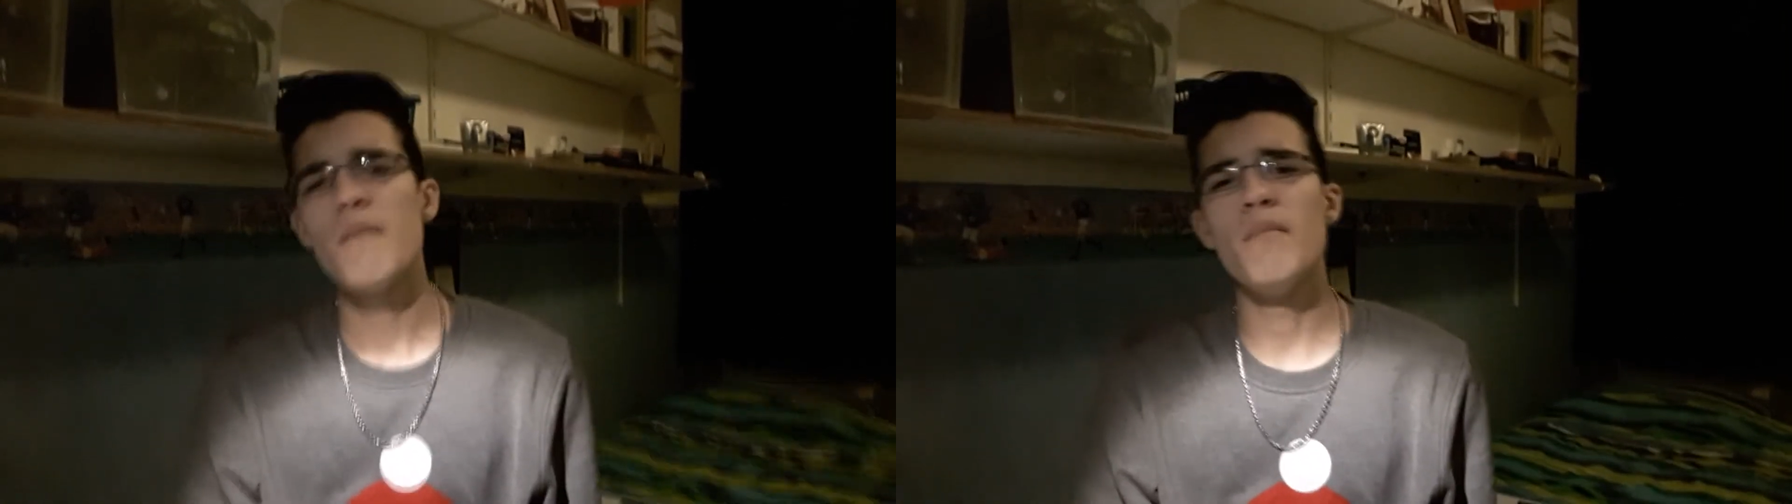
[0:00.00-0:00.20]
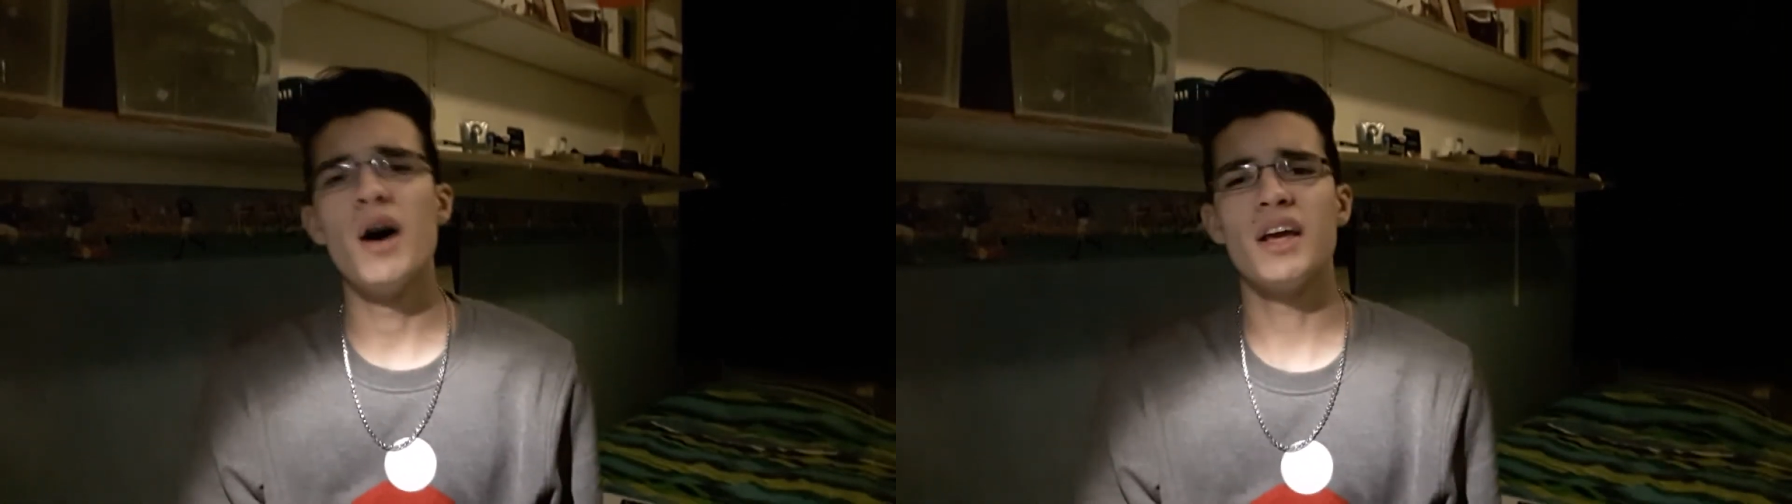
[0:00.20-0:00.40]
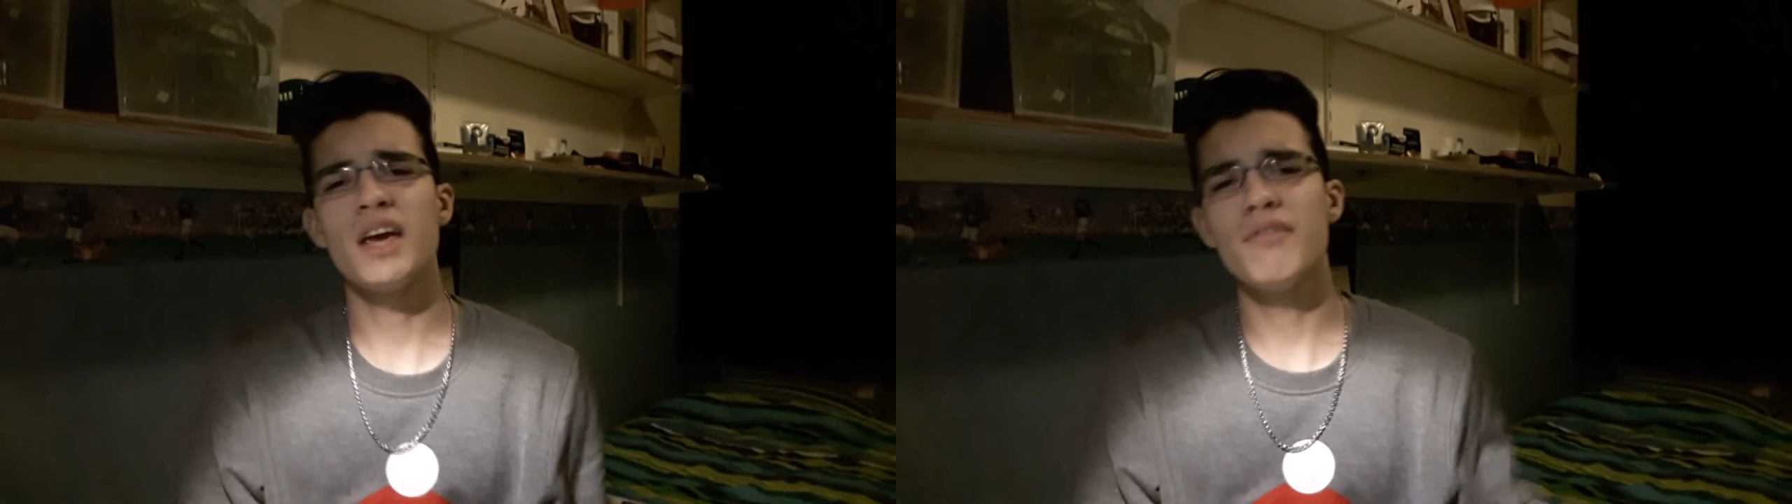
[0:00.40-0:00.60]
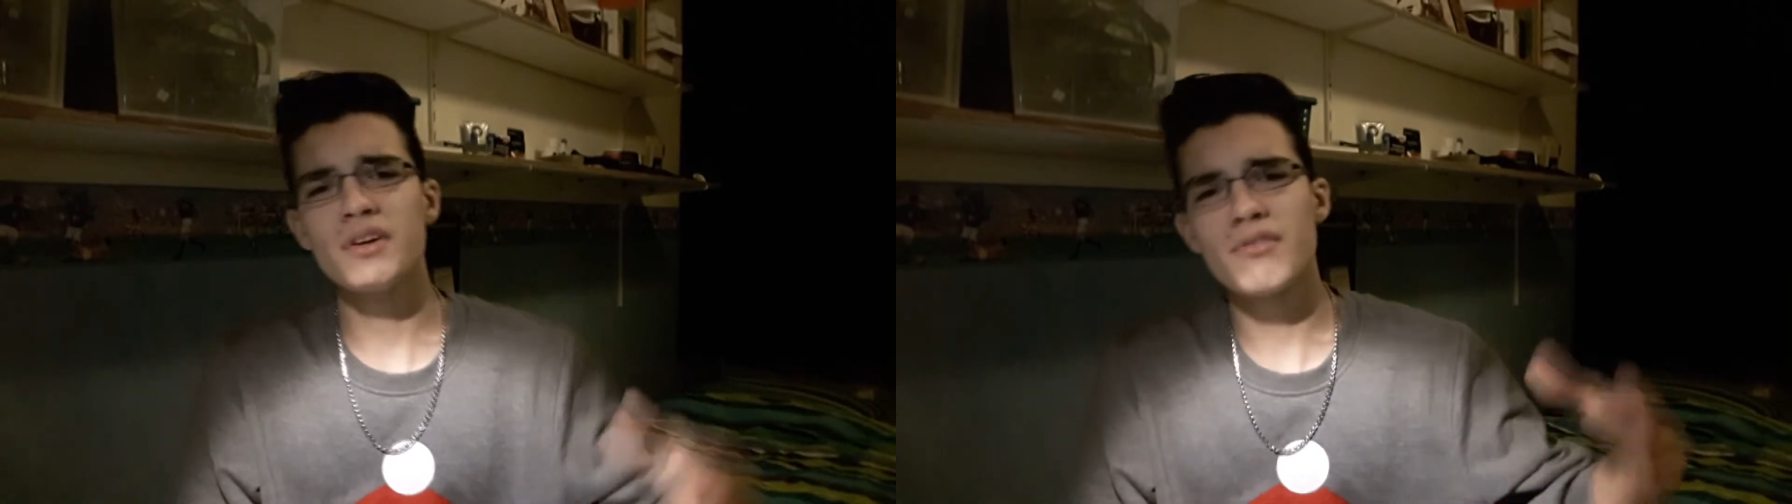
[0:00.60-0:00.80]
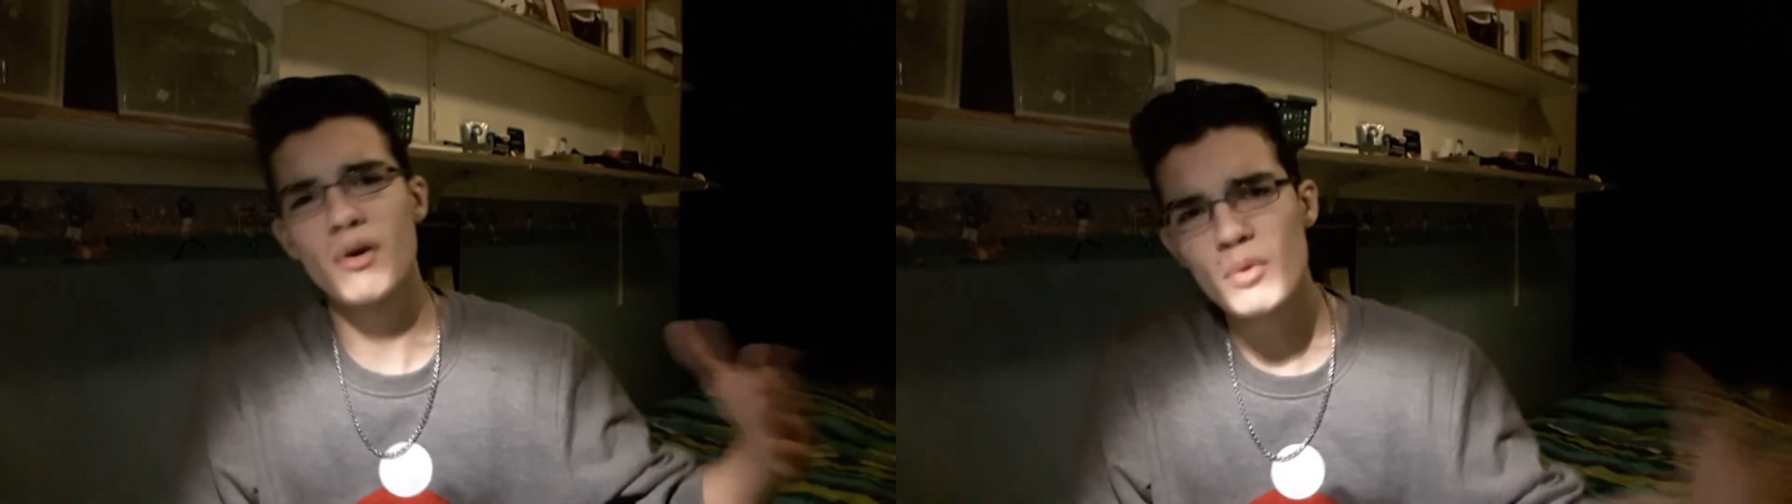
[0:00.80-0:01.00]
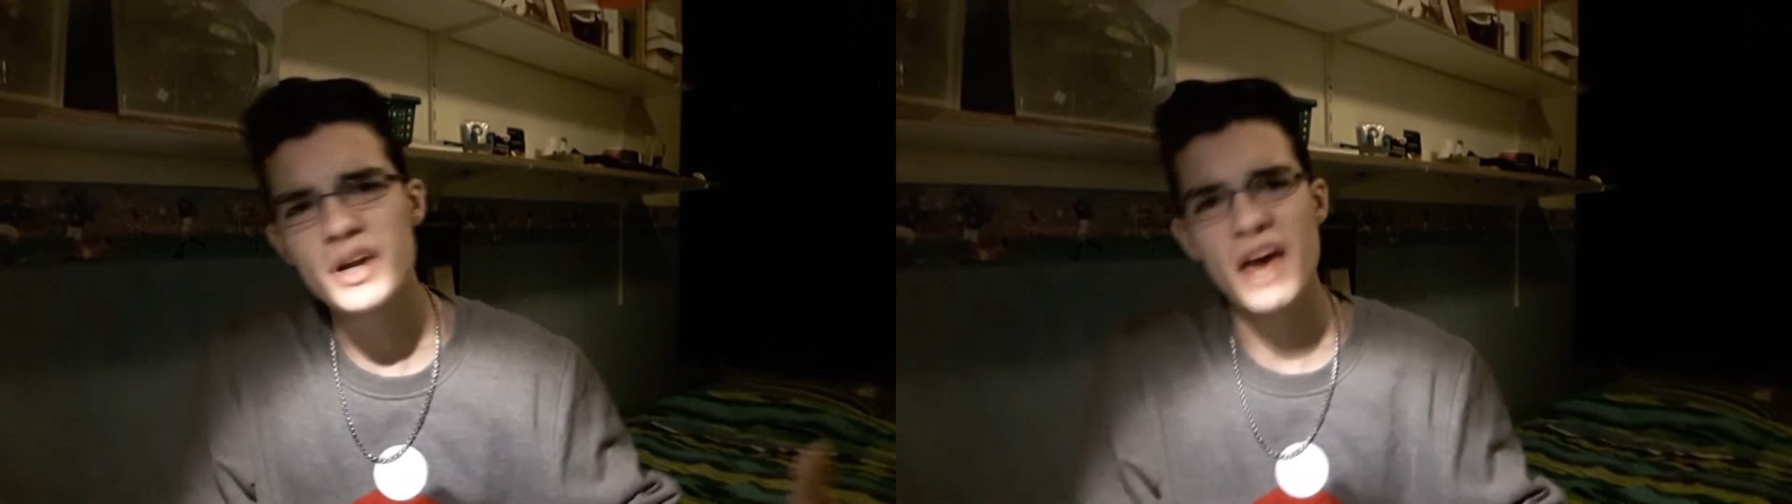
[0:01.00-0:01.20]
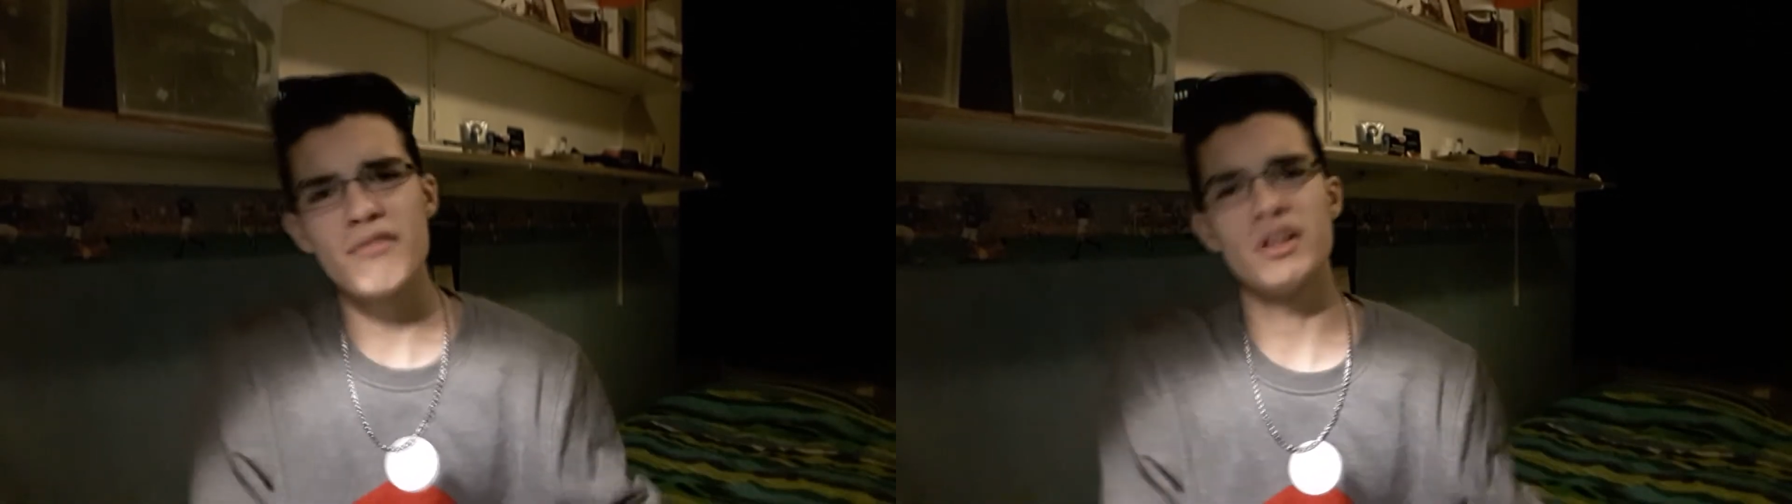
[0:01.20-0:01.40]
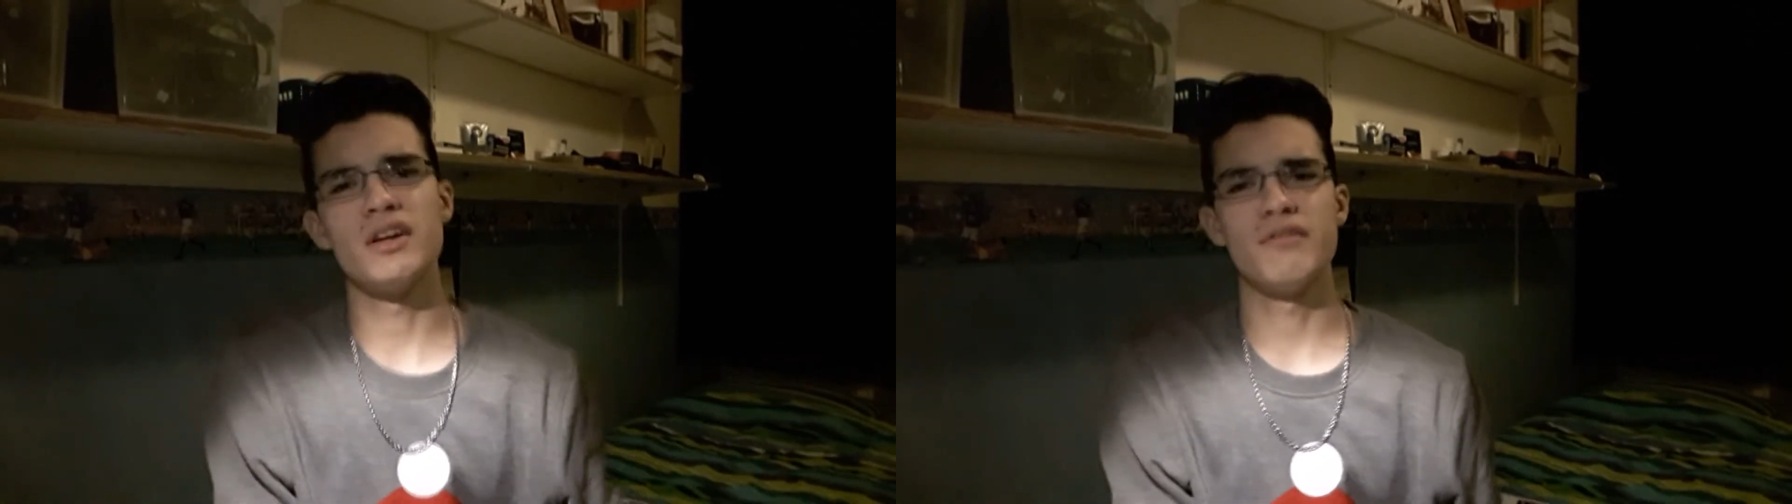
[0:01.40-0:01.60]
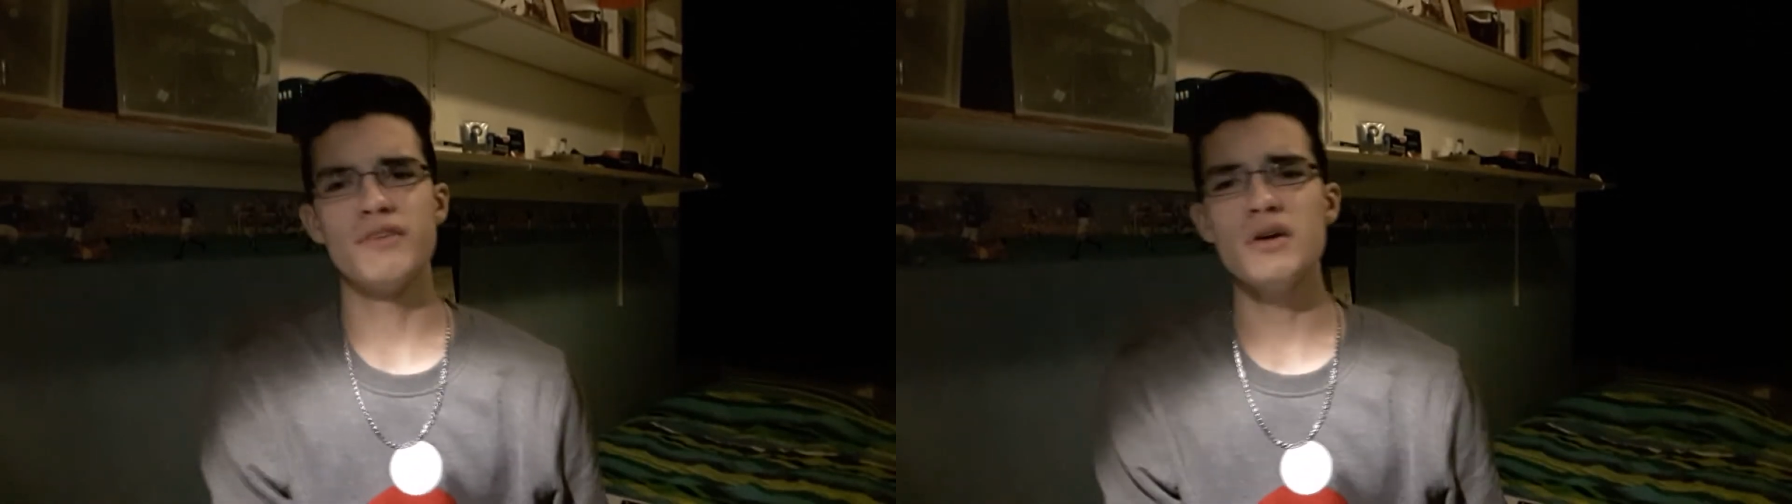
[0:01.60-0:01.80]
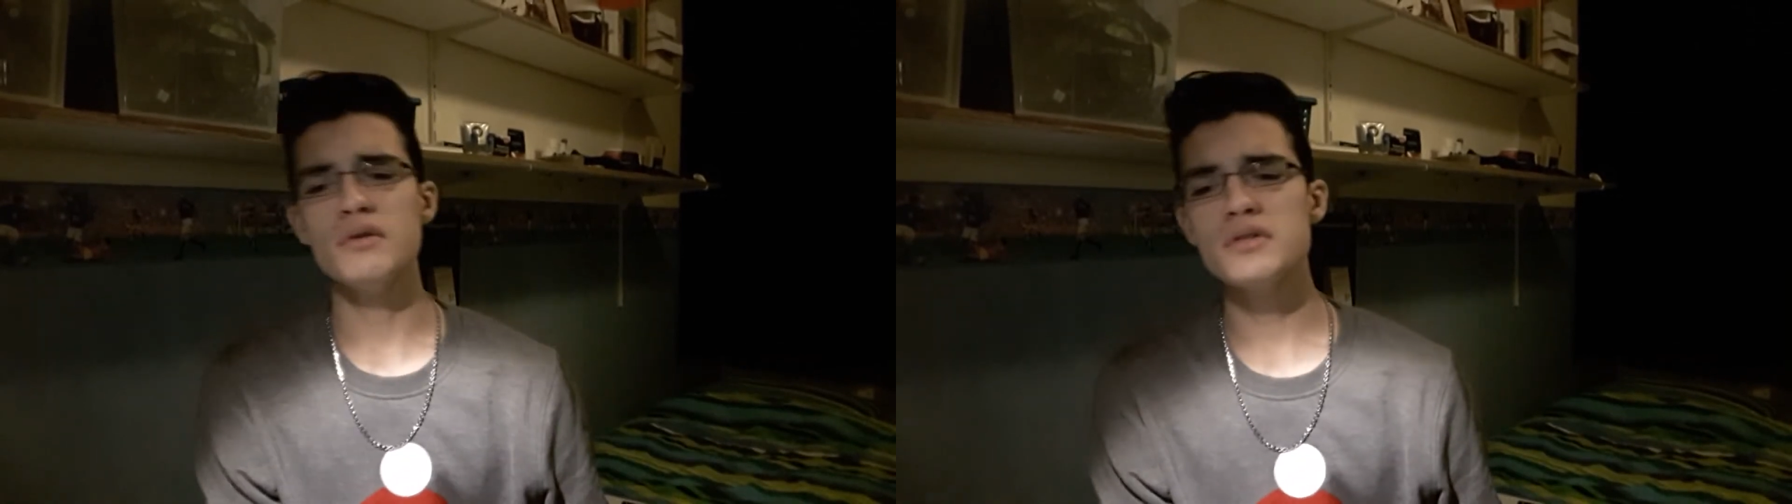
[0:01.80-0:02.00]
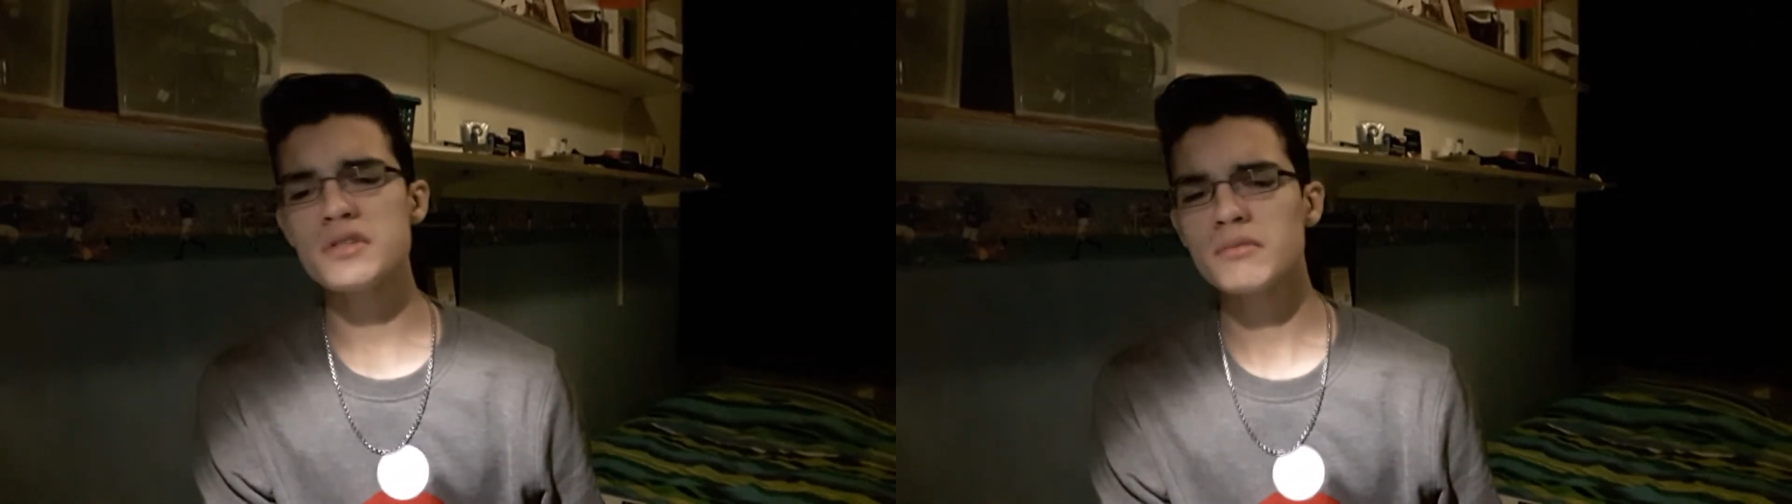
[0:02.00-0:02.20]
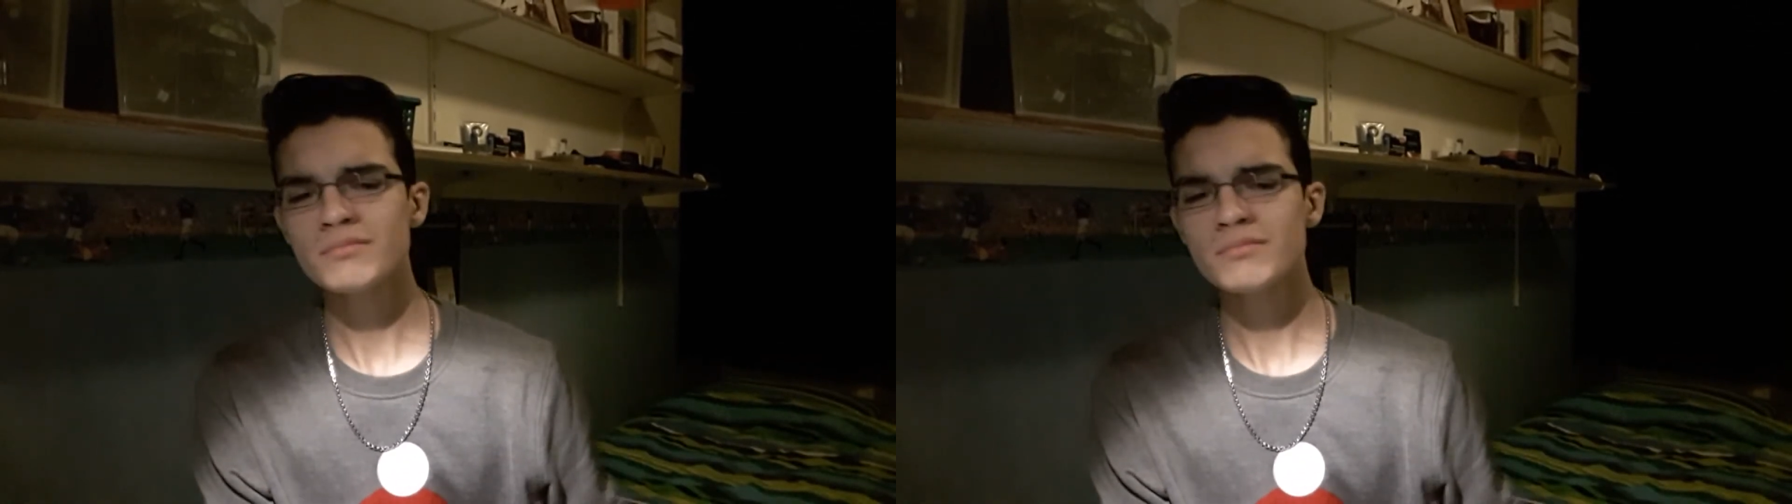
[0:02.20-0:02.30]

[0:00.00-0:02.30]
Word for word: But even if I would have a lot of views,